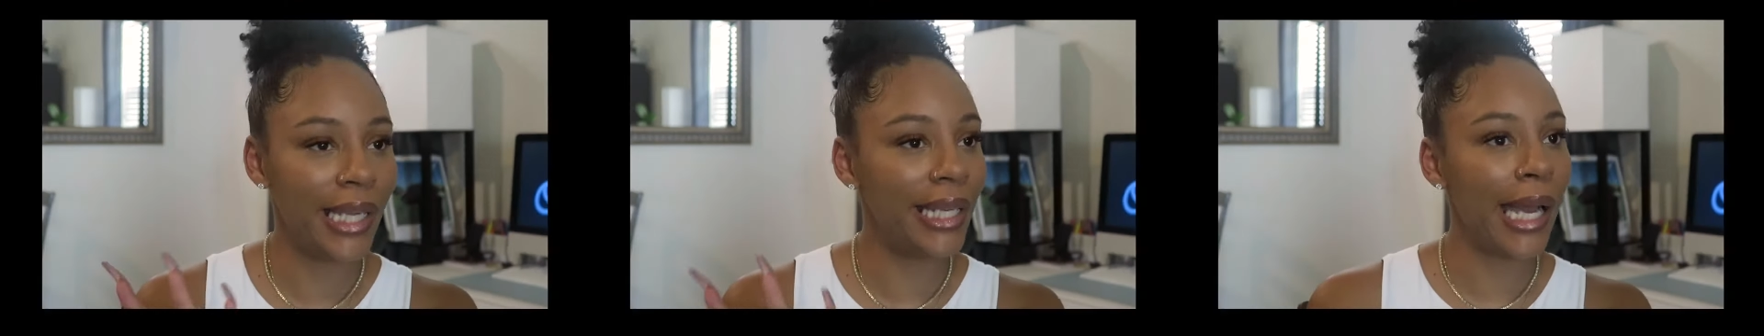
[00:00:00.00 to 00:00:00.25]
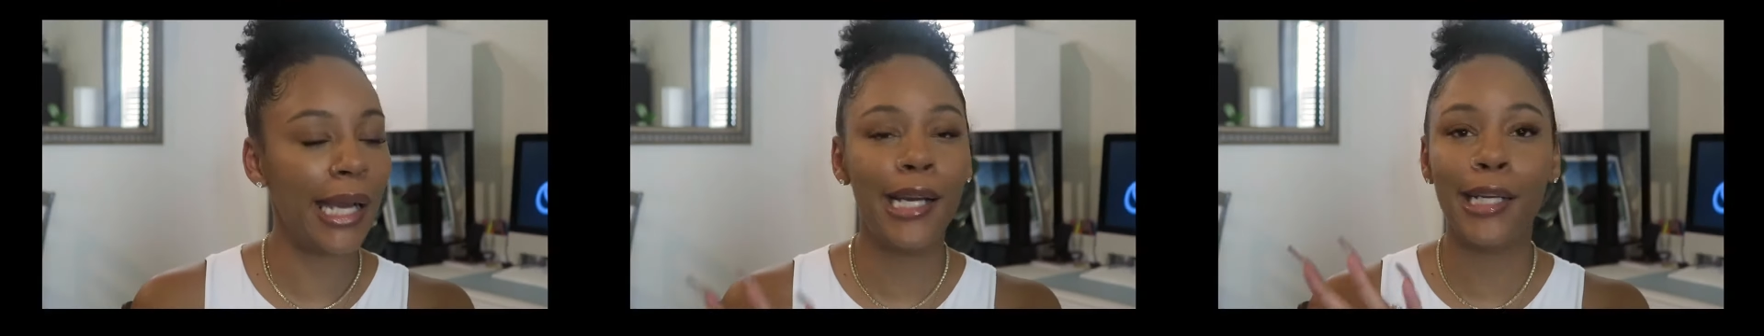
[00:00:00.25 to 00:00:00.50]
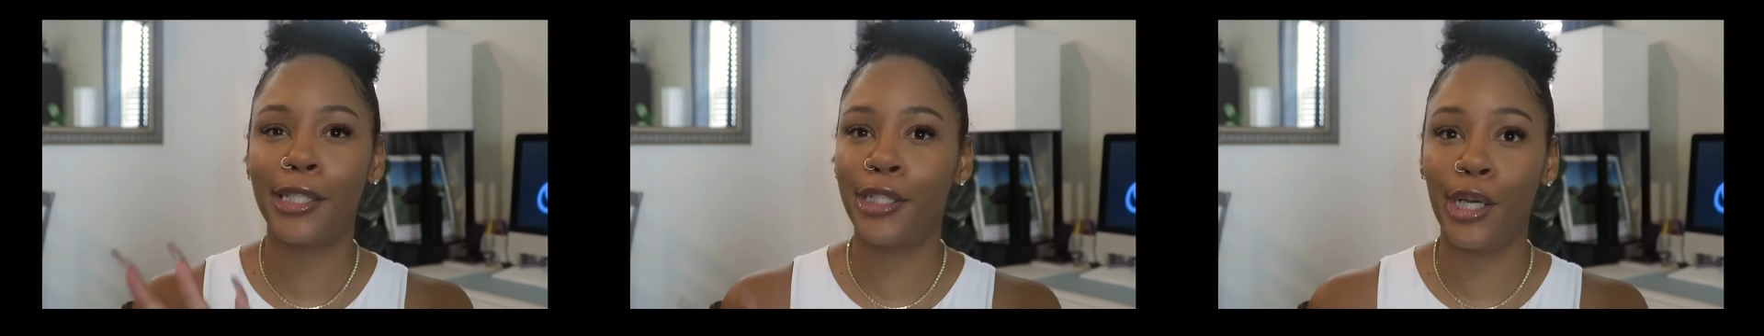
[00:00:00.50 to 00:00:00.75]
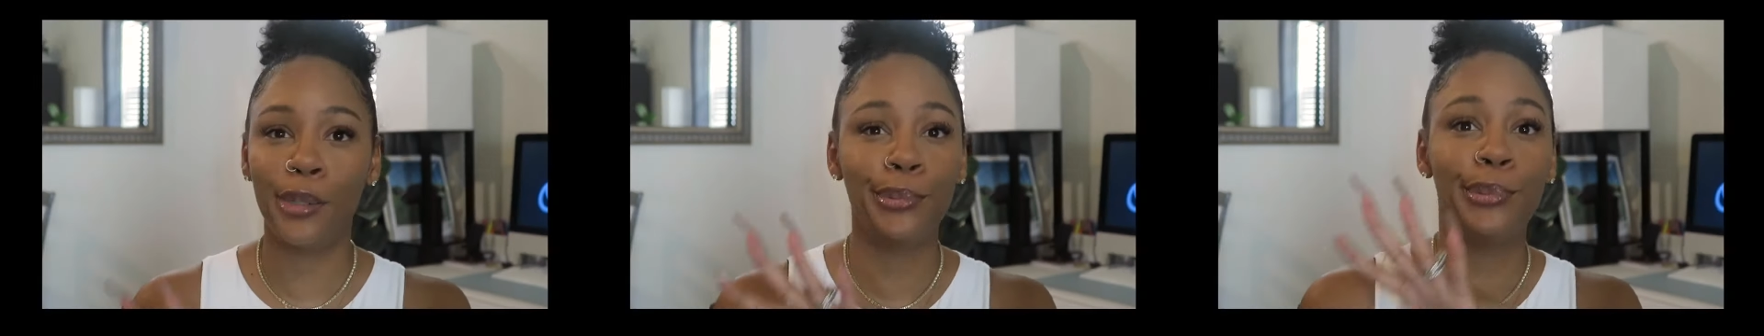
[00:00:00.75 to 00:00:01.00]
They're not
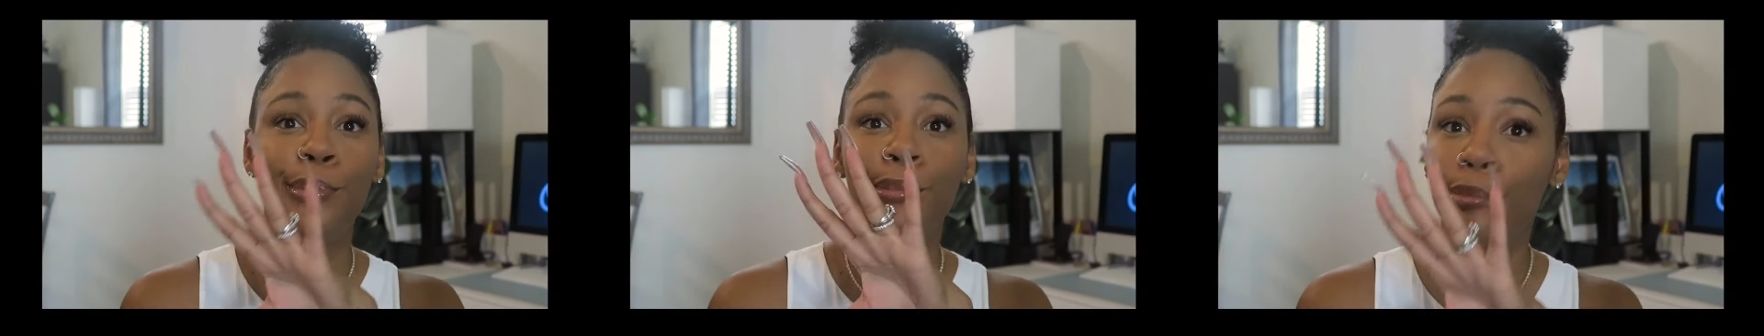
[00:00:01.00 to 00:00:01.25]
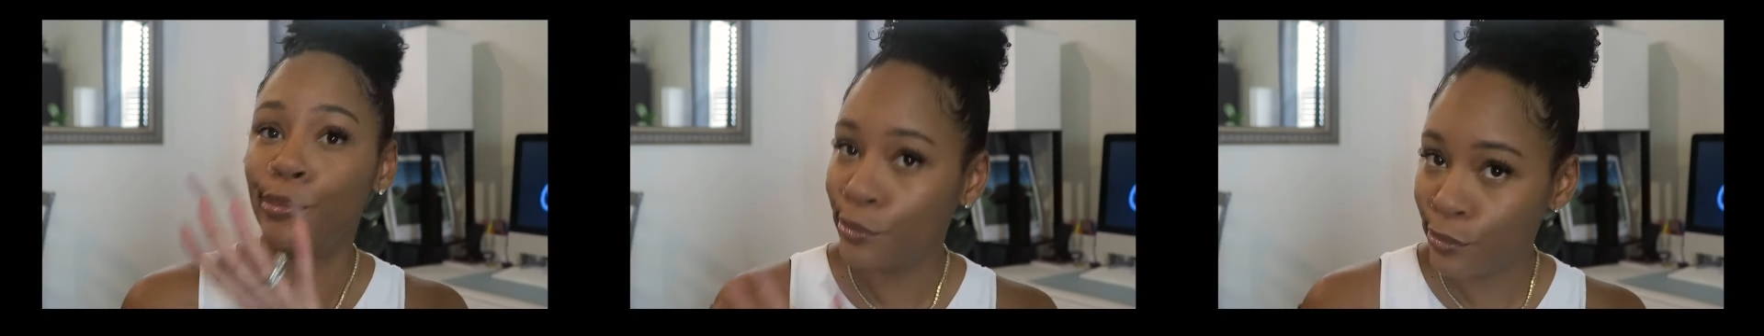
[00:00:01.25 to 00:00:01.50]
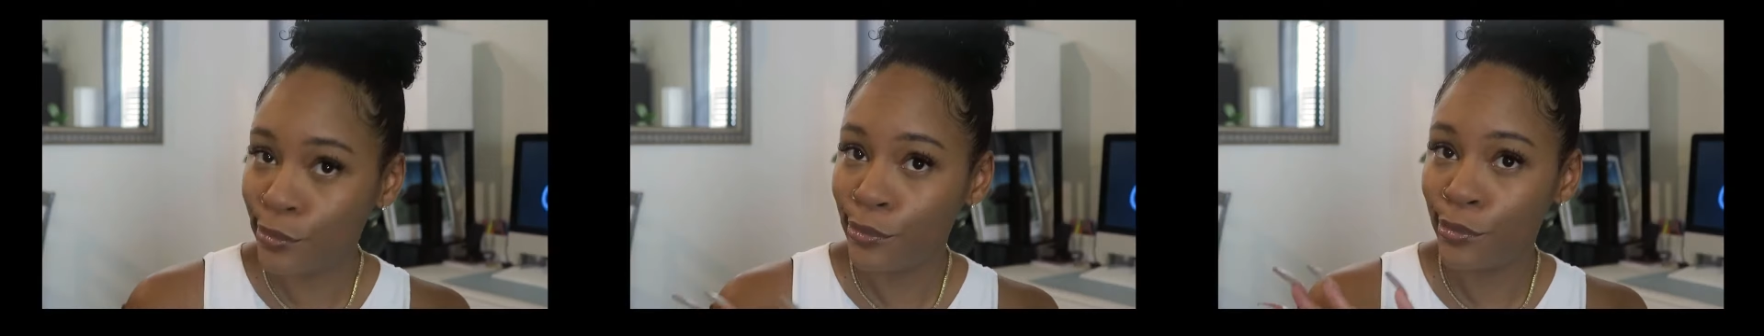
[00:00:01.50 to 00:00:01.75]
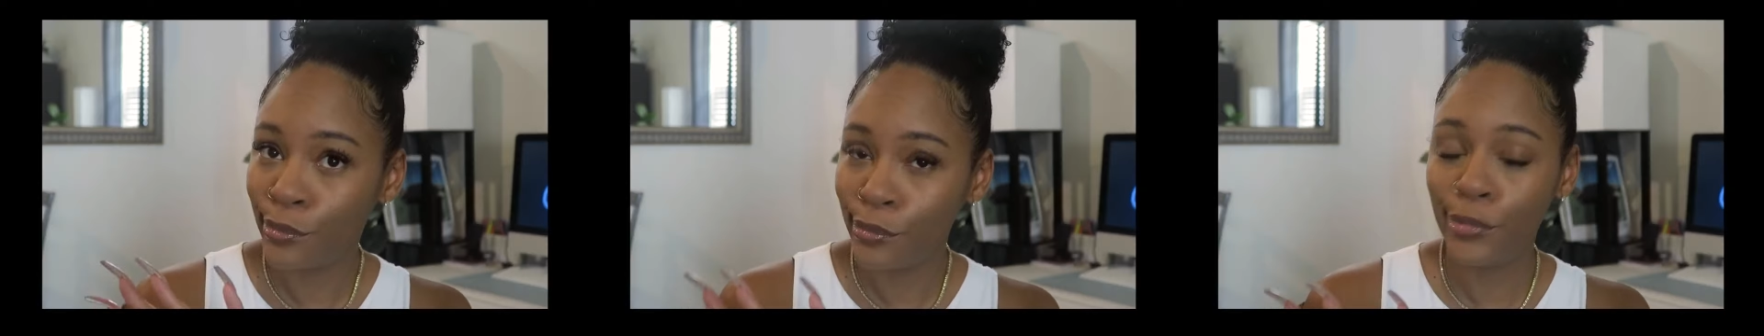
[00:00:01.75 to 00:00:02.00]
hugging your
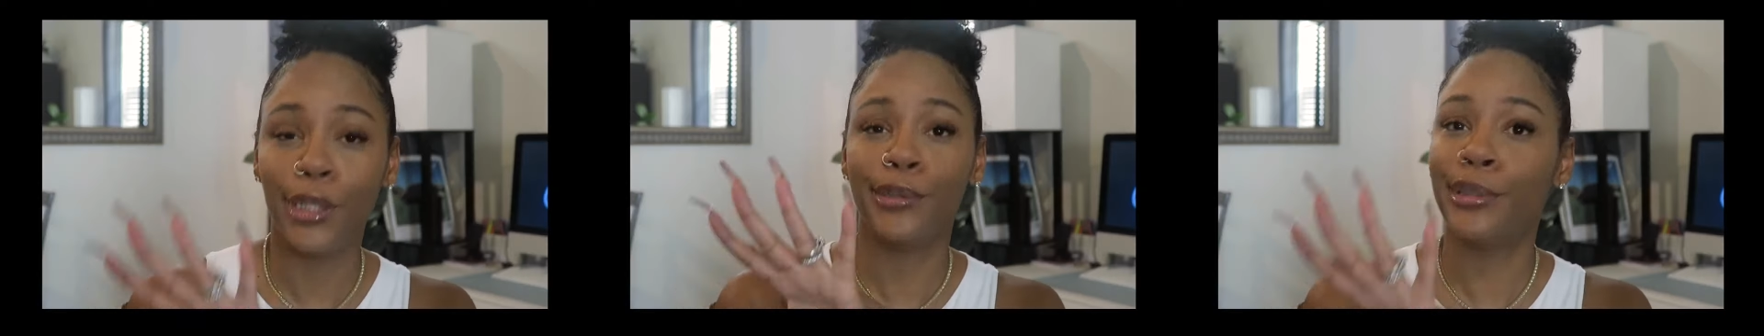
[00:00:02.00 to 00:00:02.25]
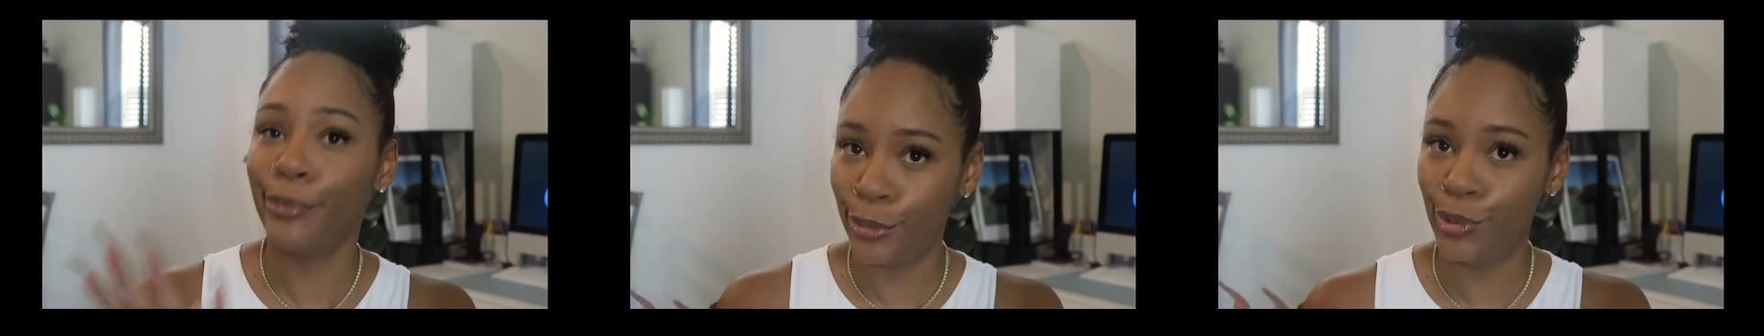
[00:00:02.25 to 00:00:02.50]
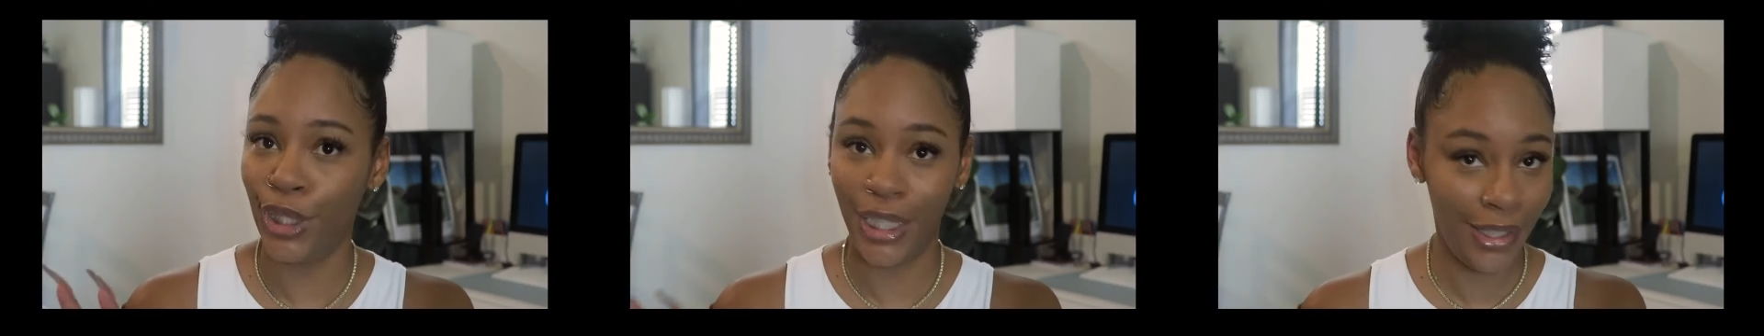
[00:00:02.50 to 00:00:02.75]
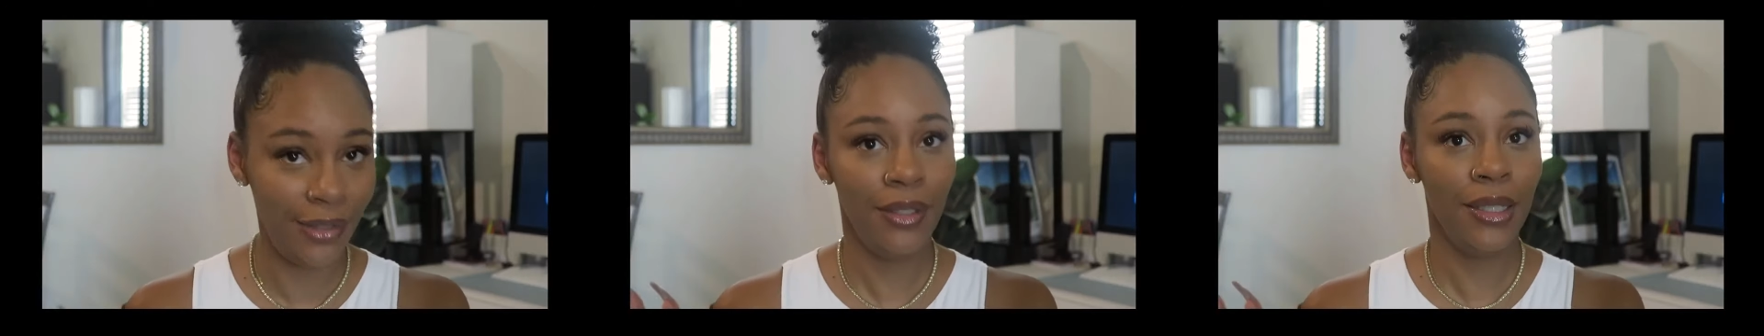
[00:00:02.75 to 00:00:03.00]
smoochie,